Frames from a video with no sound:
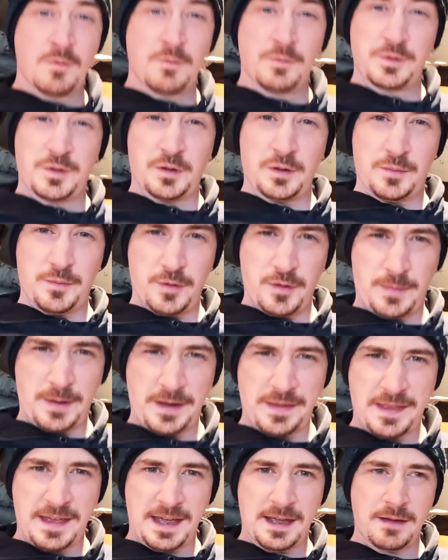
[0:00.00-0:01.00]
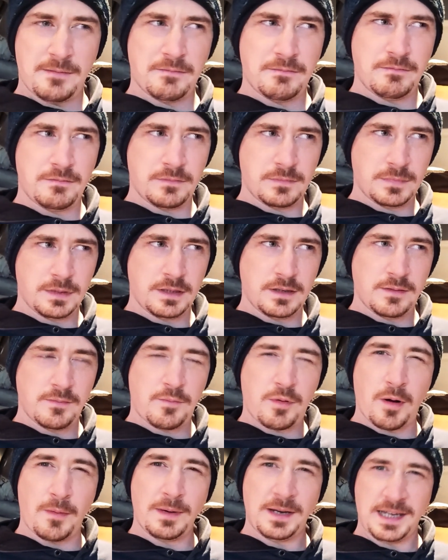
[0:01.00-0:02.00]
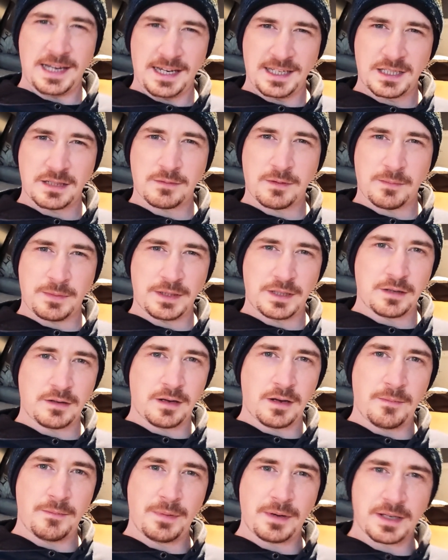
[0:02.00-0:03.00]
We'll talk more about that probably later when we do it,